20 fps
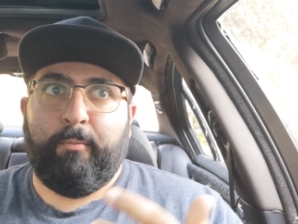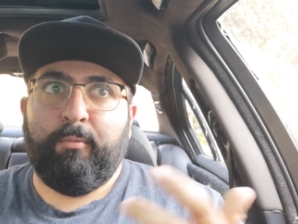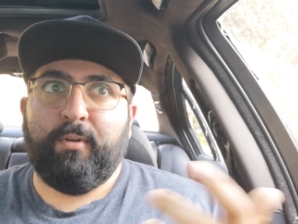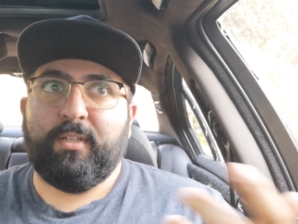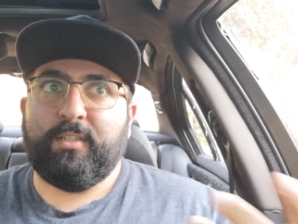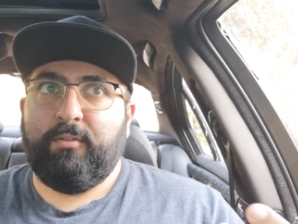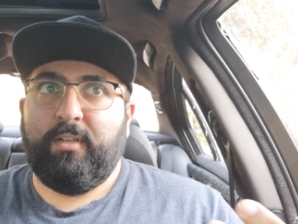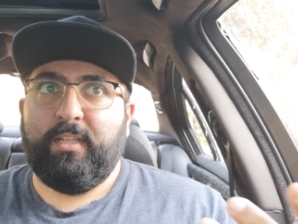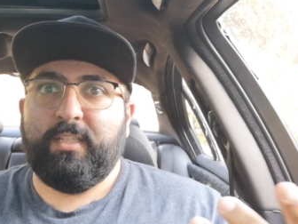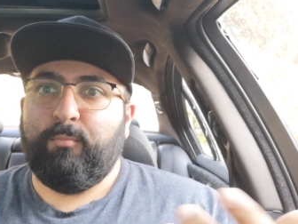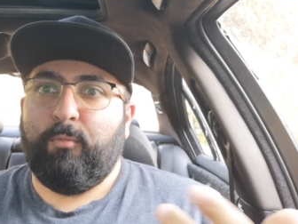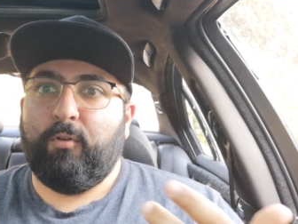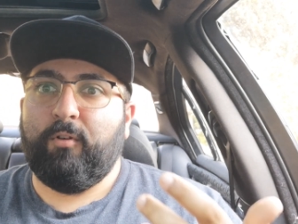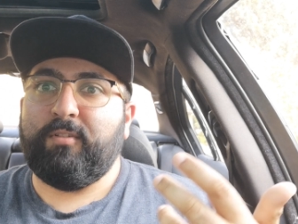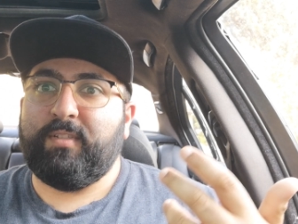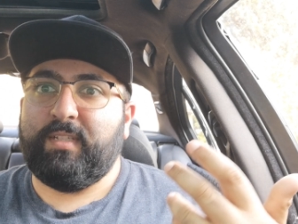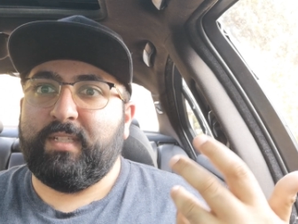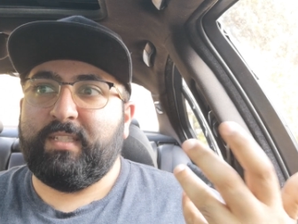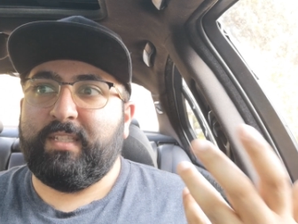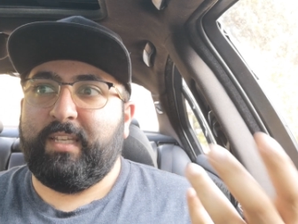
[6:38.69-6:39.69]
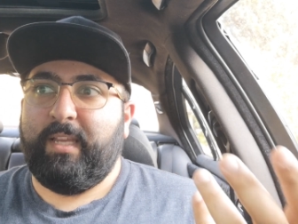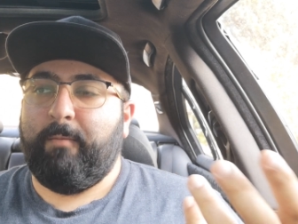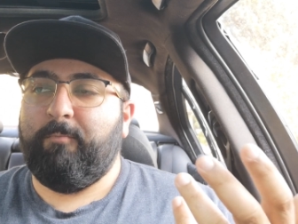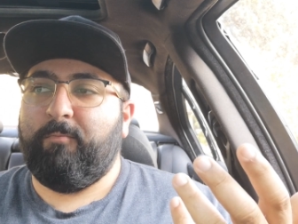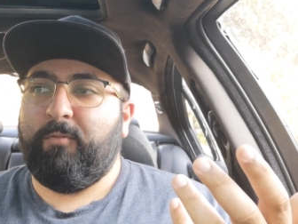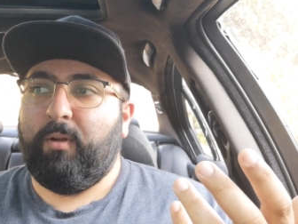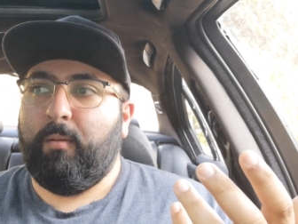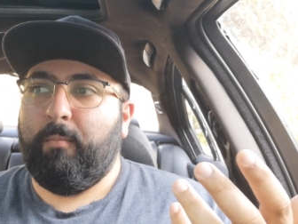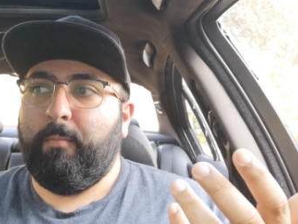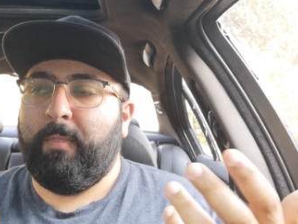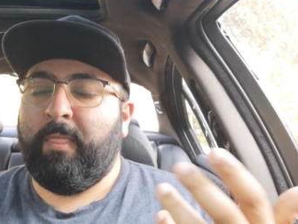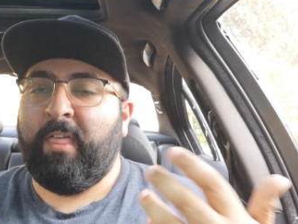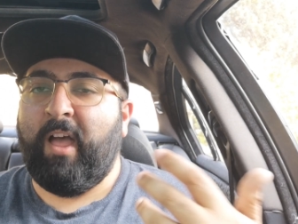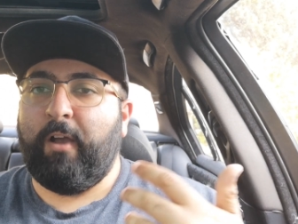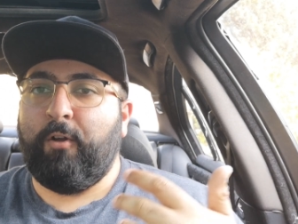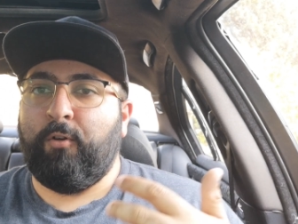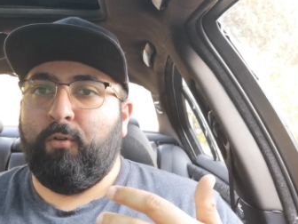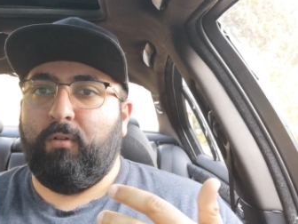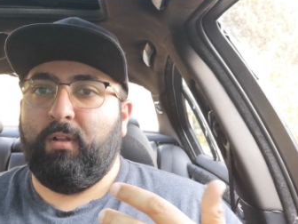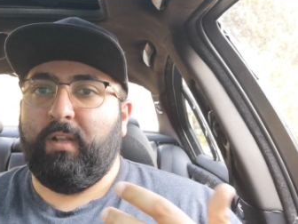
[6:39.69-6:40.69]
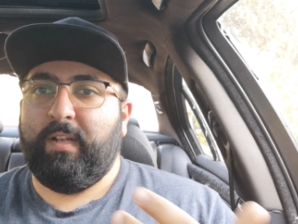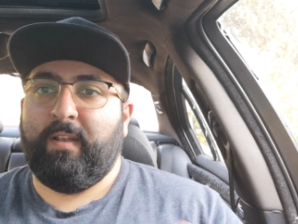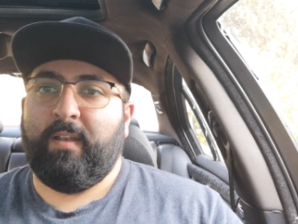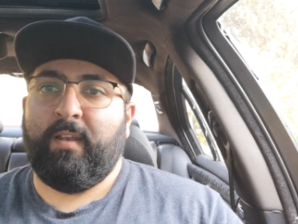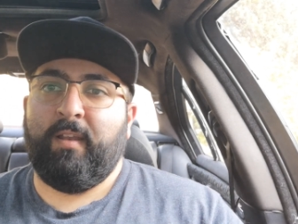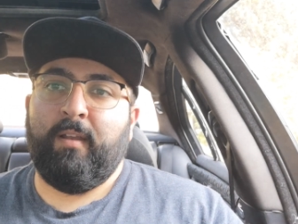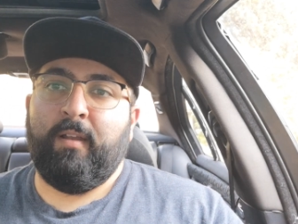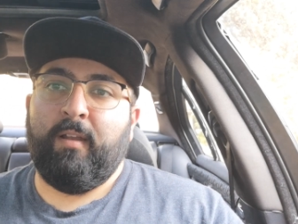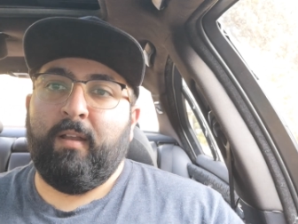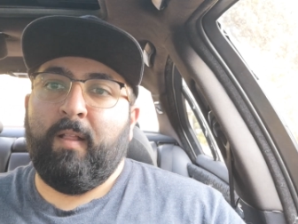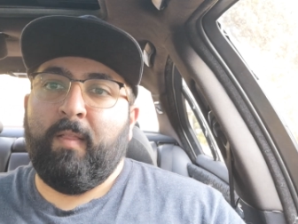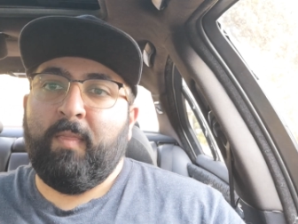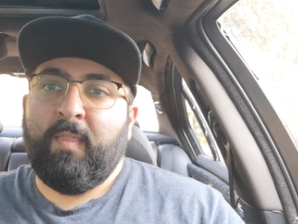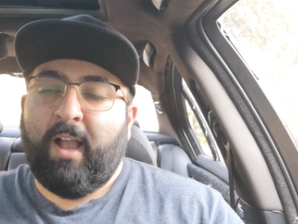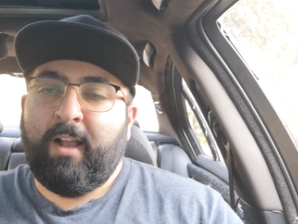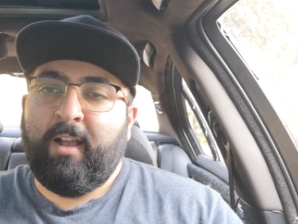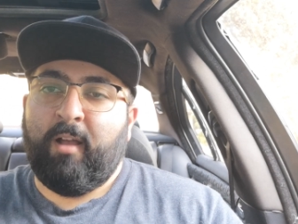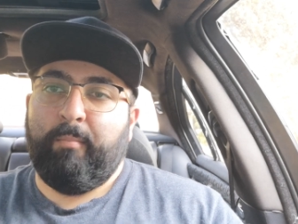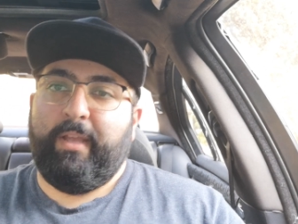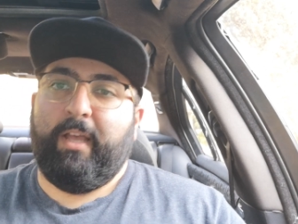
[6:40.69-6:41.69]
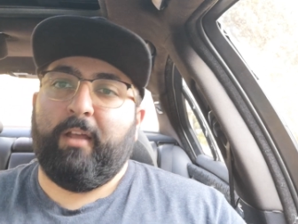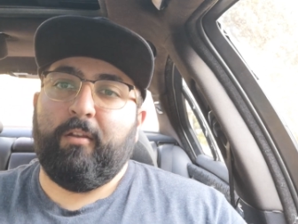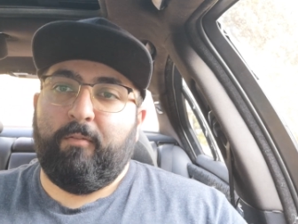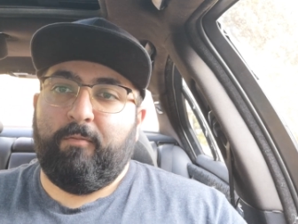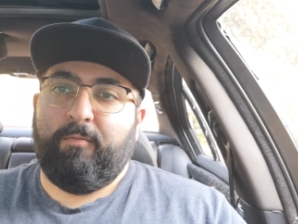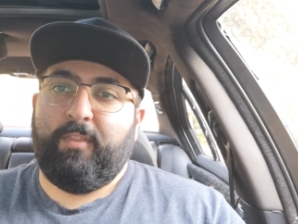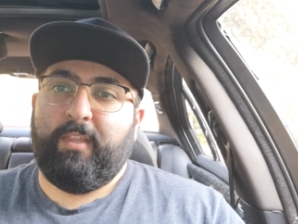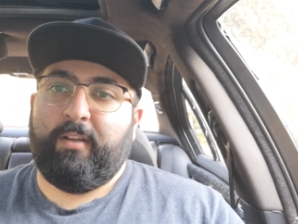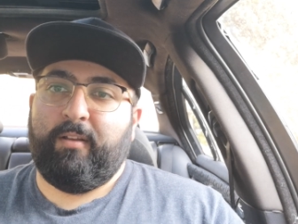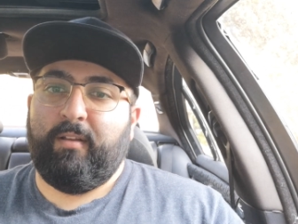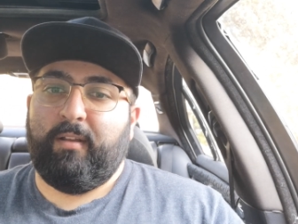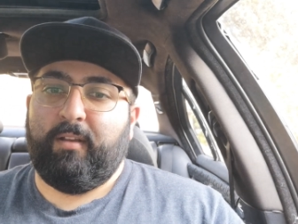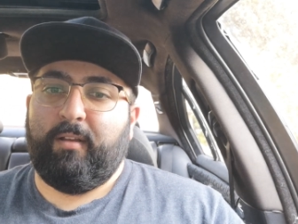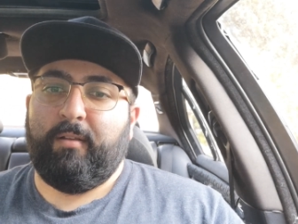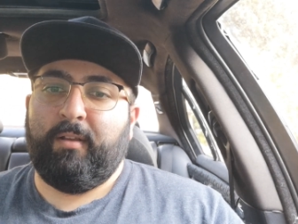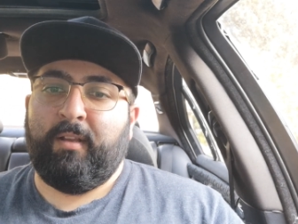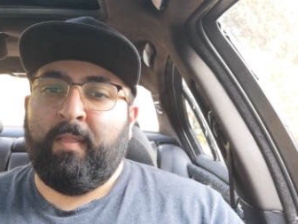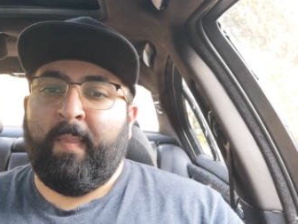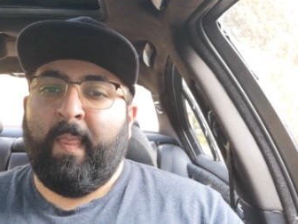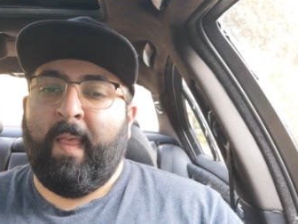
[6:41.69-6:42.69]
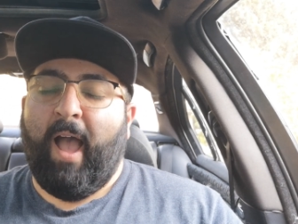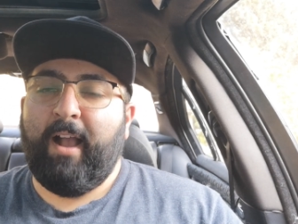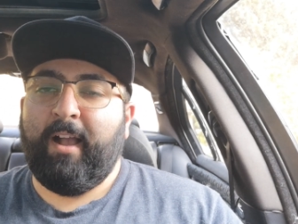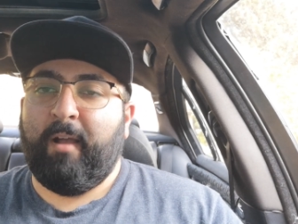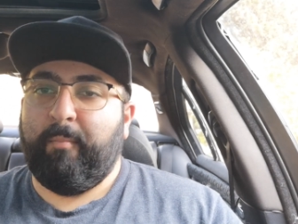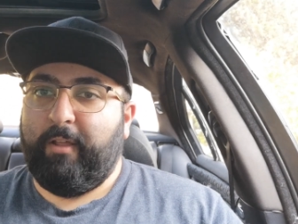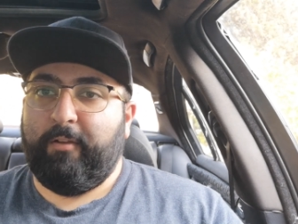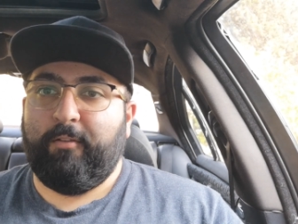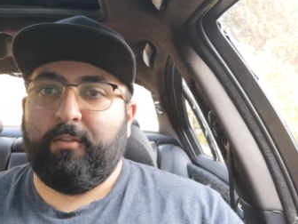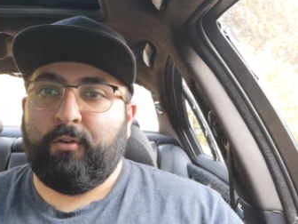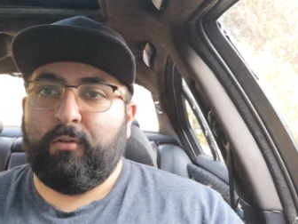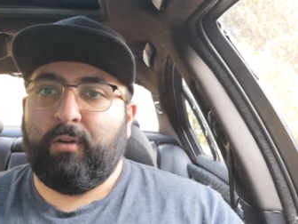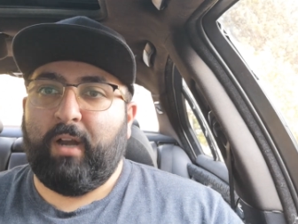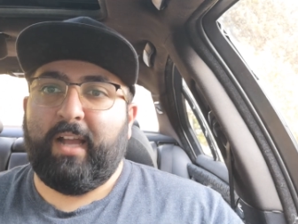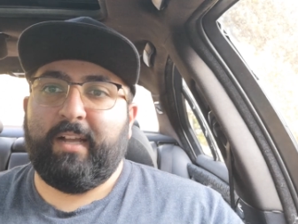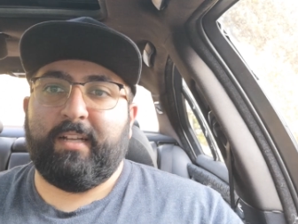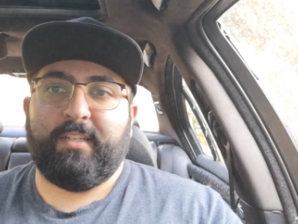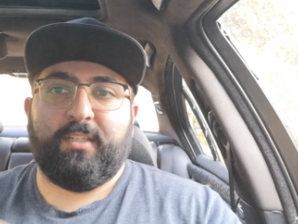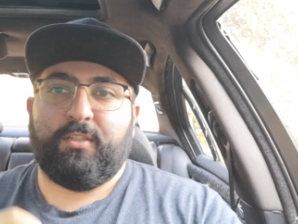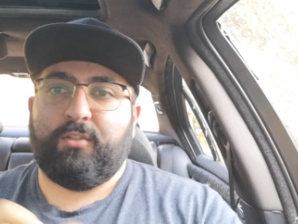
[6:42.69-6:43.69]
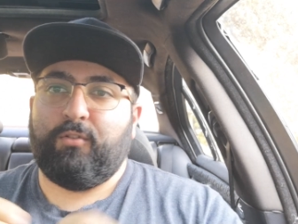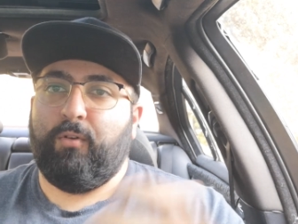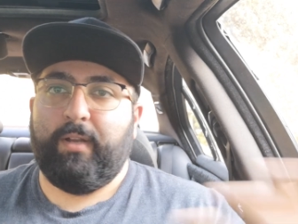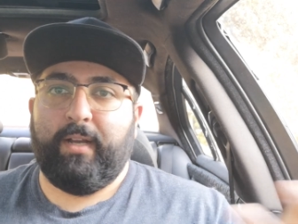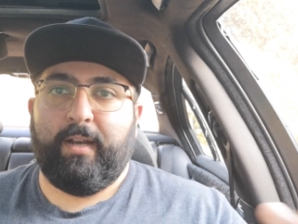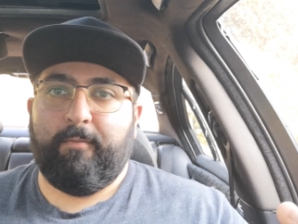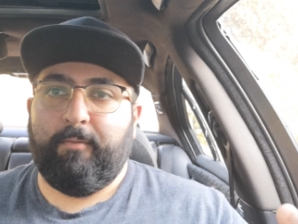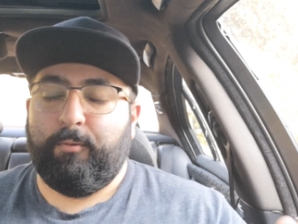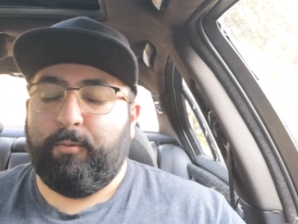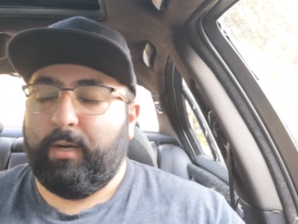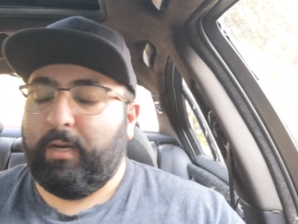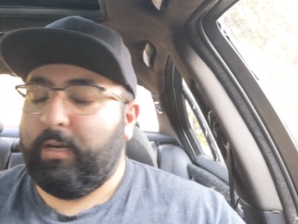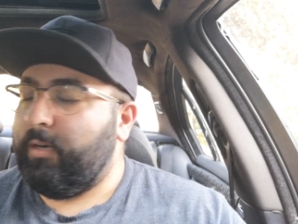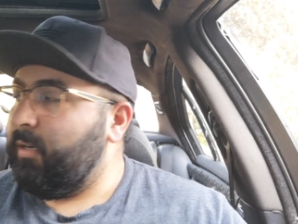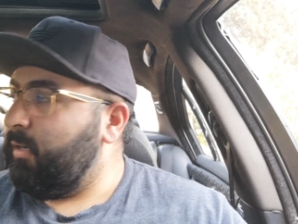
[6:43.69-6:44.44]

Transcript: It wasn't really smoke, it was just steam from the coolant coming out of the crack and just going everywhere.